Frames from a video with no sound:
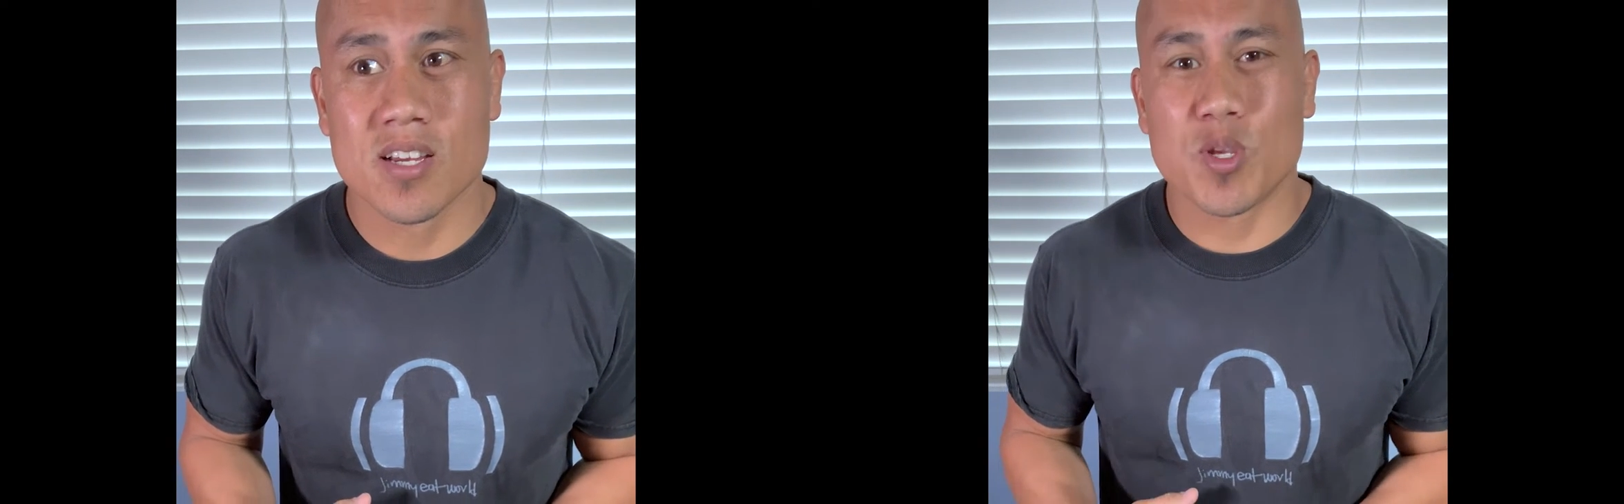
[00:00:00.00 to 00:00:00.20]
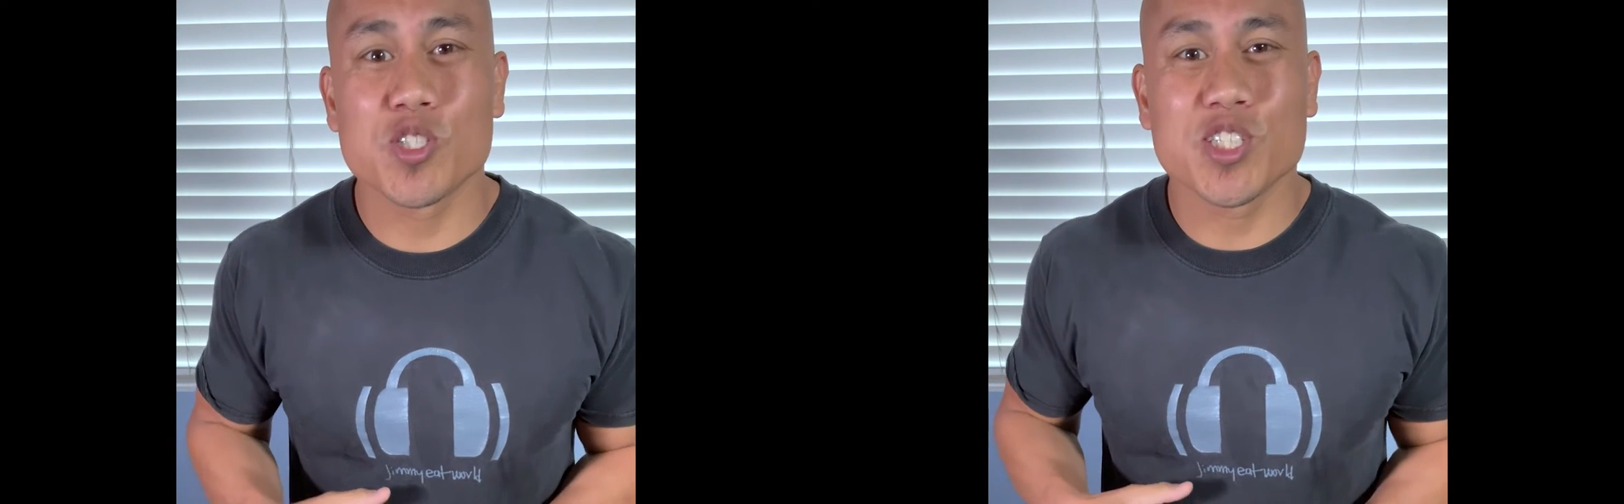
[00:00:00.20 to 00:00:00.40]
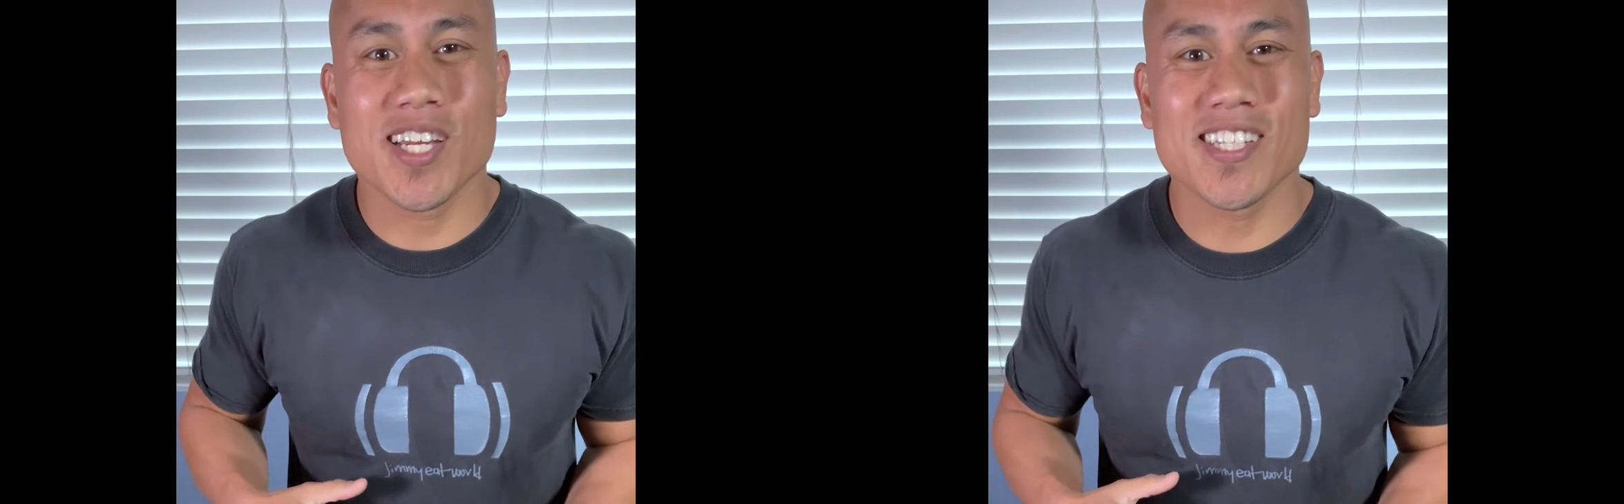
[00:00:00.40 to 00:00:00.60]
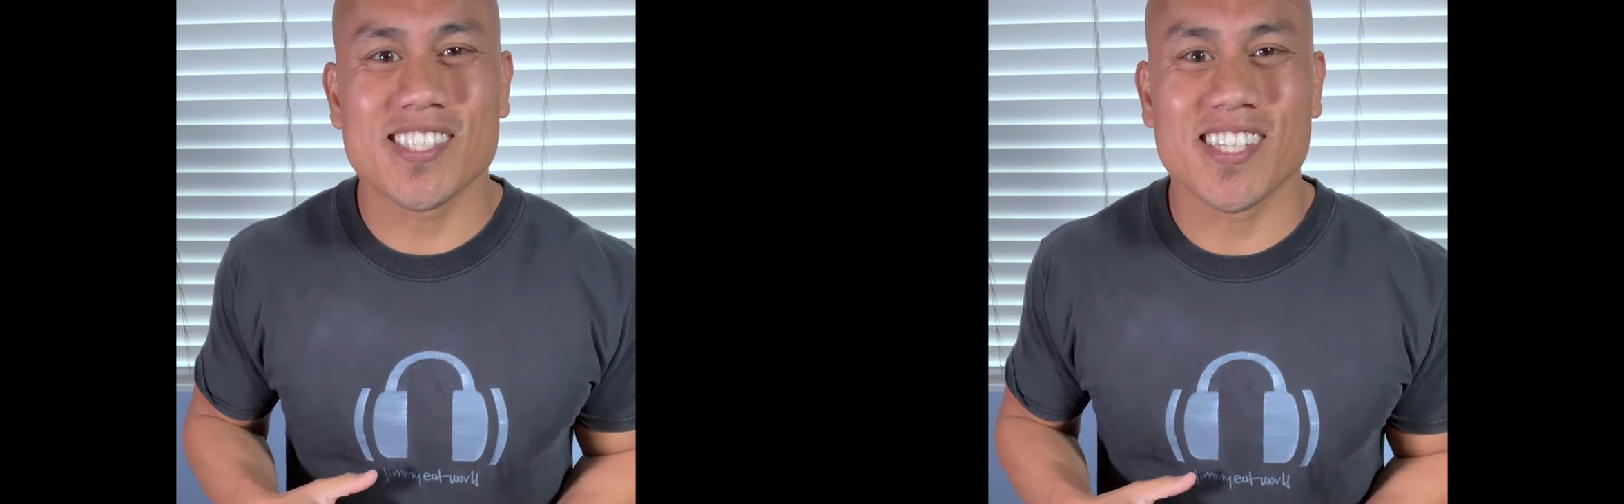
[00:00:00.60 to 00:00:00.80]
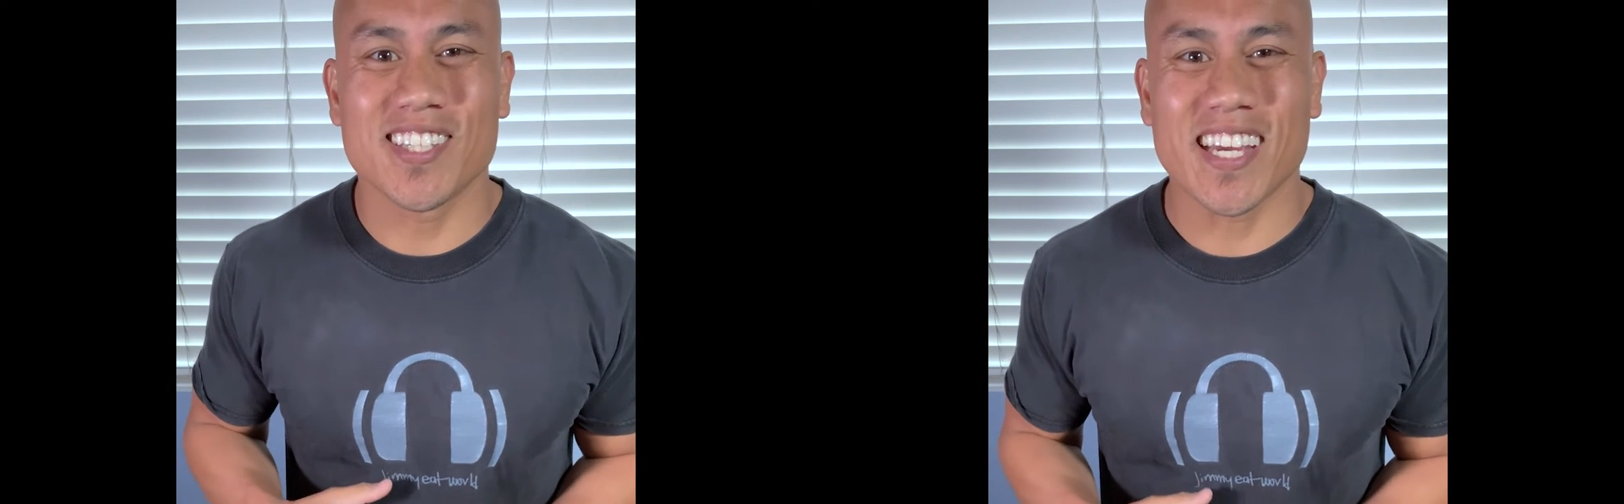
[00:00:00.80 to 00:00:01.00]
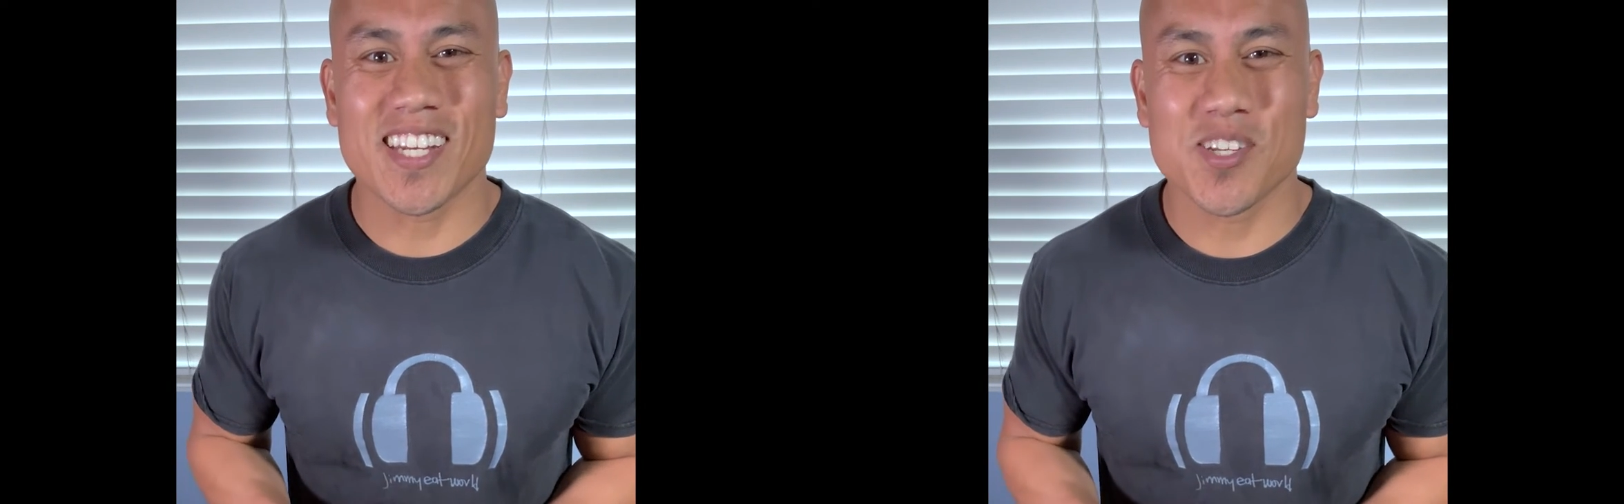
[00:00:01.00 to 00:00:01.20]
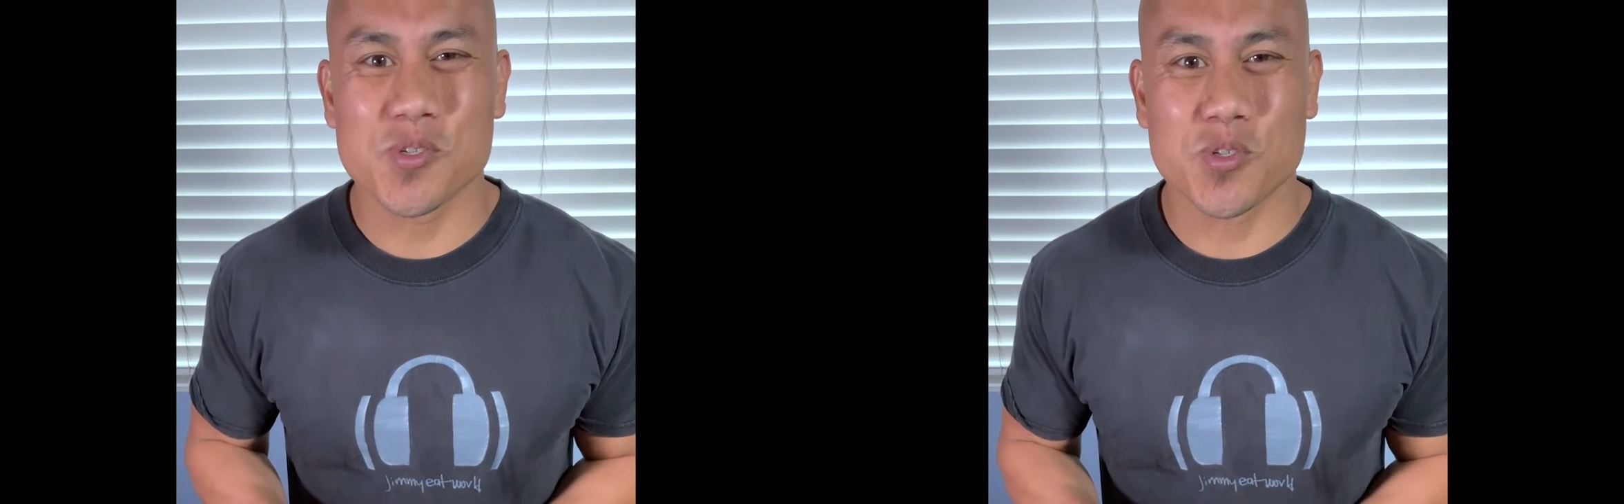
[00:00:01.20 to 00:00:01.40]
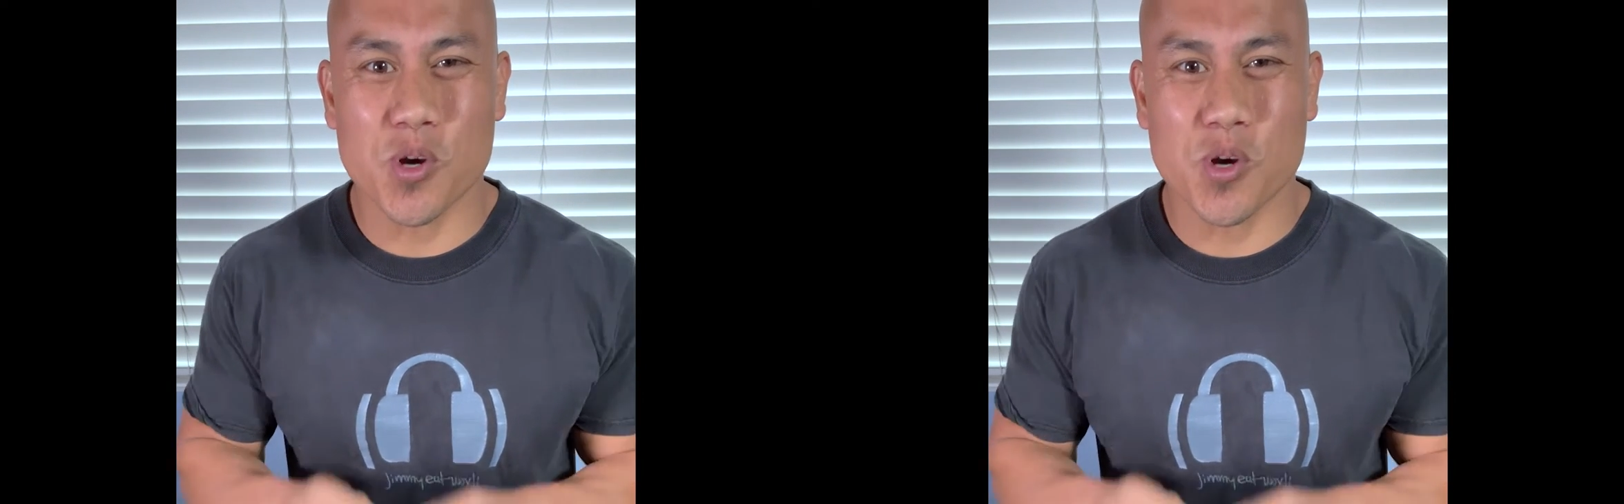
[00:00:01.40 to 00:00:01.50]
Usually it's the ladies who